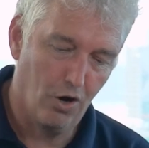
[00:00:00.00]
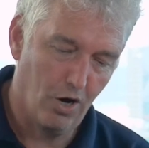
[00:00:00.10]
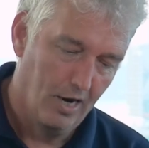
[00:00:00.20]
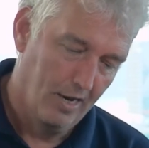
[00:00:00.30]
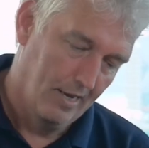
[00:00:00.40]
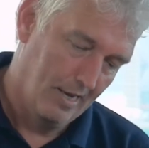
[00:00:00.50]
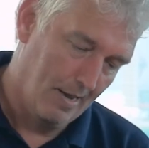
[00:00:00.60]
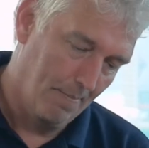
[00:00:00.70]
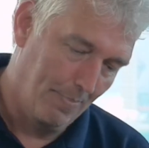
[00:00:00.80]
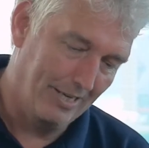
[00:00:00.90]
you're
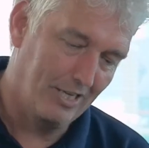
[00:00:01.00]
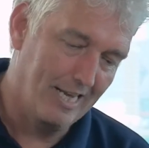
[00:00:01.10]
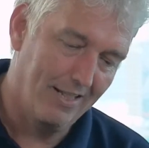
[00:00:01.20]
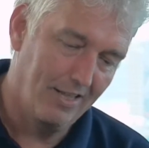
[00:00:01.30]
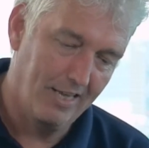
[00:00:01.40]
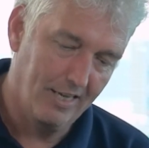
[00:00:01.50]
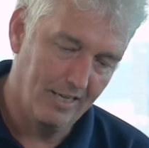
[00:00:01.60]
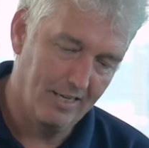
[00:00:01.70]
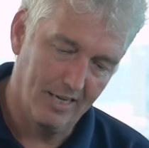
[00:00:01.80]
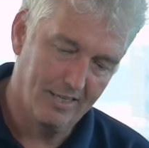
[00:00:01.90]
busy
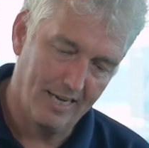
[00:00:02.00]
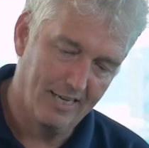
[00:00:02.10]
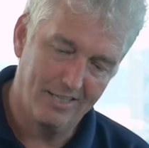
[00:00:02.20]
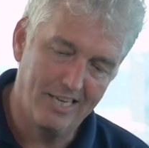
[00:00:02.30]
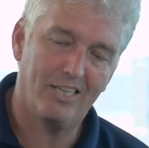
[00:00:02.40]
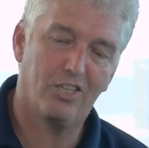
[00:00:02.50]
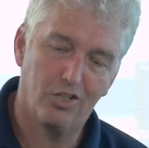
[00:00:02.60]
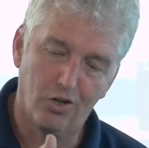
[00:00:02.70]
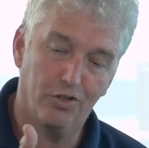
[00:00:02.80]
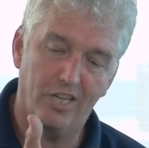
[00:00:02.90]
in
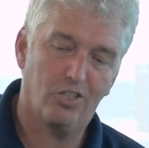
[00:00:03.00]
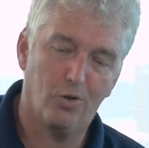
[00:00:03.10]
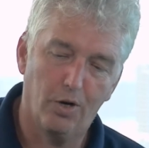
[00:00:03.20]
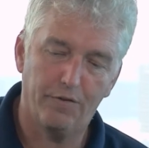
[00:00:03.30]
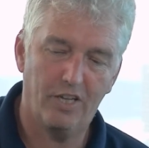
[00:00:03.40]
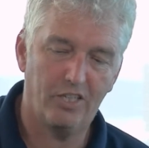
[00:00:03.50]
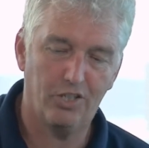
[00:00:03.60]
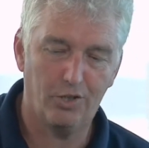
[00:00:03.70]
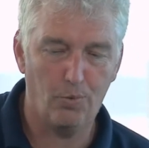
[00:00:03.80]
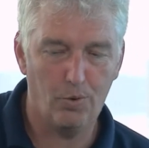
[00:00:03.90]
this sort of
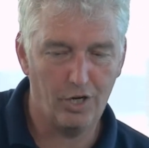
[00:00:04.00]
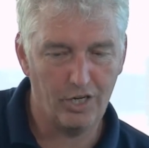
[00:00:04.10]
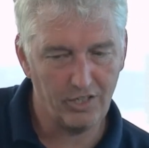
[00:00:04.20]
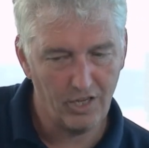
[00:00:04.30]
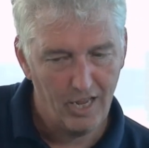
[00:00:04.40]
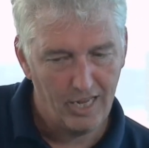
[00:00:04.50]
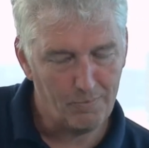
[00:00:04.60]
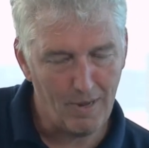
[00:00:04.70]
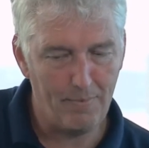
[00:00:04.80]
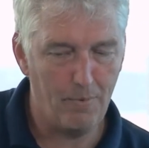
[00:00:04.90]
digital world,
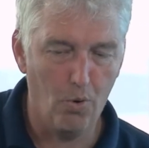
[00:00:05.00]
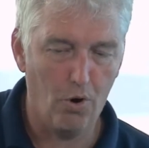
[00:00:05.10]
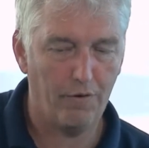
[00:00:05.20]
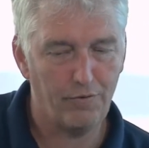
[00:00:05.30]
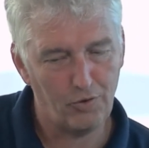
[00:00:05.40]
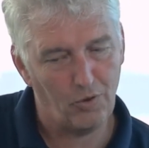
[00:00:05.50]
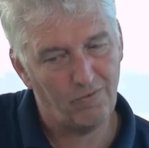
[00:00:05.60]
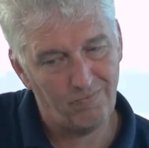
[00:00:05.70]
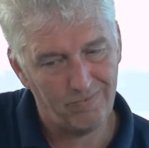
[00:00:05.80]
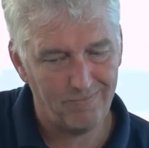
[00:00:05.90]
it's maybe more of a
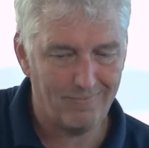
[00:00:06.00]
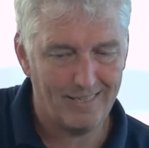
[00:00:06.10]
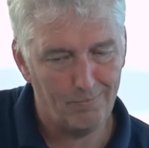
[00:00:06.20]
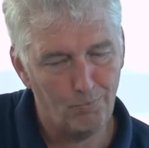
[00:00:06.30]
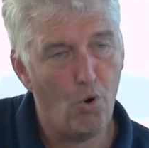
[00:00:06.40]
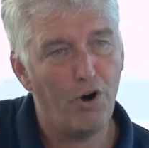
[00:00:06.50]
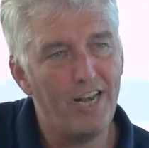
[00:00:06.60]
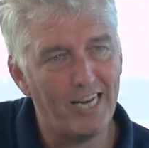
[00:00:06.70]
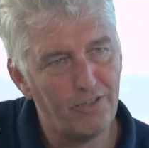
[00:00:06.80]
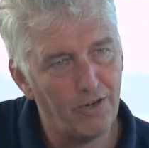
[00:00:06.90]
sort of more
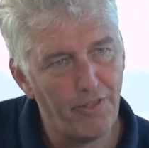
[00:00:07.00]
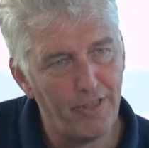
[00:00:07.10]
natural